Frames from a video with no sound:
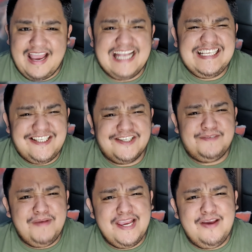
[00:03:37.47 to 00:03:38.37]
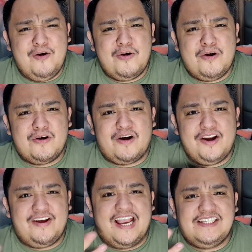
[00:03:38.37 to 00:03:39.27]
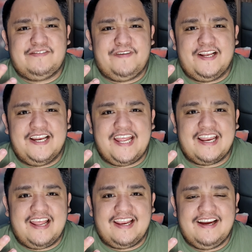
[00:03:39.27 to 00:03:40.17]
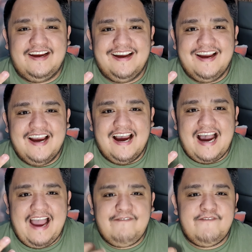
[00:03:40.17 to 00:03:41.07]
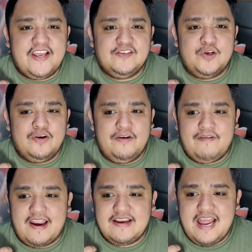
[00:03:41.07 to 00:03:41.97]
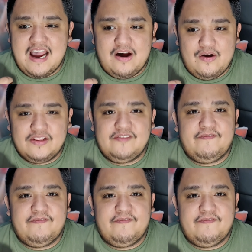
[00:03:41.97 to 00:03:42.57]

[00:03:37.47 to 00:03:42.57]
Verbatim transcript: Is it just me or are you guys feeling it? Like, I feel so good right now.